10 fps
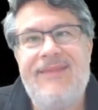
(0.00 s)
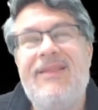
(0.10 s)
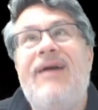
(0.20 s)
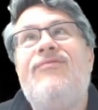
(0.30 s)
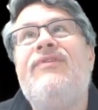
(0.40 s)

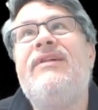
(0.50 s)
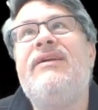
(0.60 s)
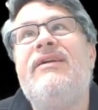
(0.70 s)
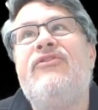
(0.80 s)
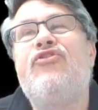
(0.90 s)
Not
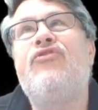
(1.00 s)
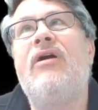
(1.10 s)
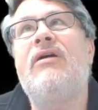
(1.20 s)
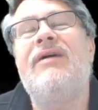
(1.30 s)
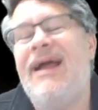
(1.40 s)
really your
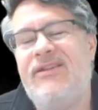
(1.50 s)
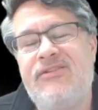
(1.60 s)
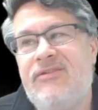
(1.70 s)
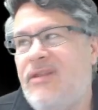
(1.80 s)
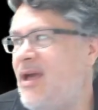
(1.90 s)
trunk.
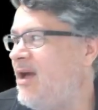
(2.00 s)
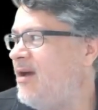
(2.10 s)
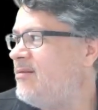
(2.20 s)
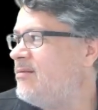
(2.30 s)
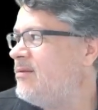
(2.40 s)
No.